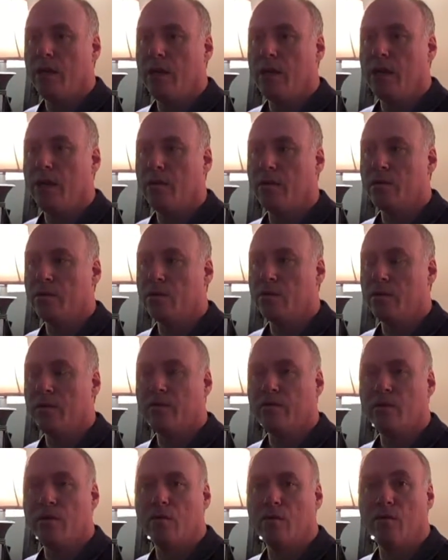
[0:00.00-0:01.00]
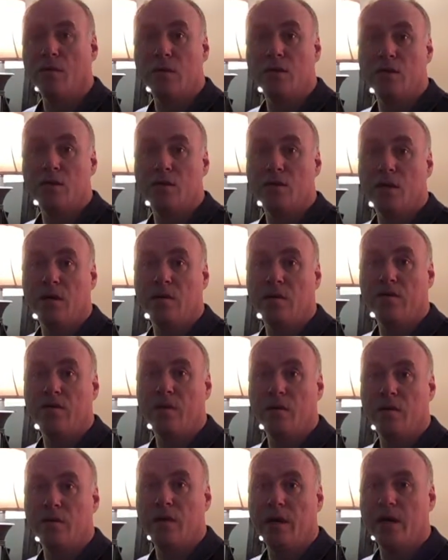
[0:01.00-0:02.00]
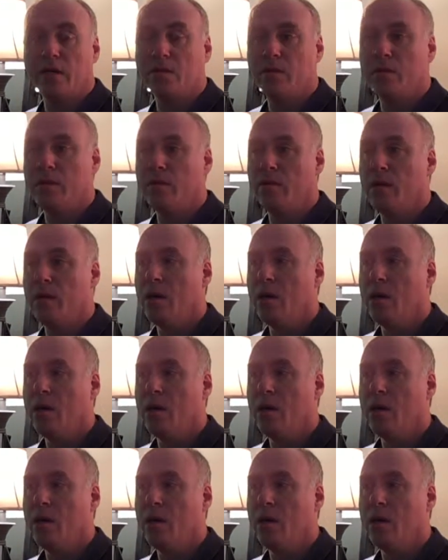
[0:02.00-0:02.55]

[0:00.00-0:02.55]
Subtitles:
now it sort of runs itself. And actually,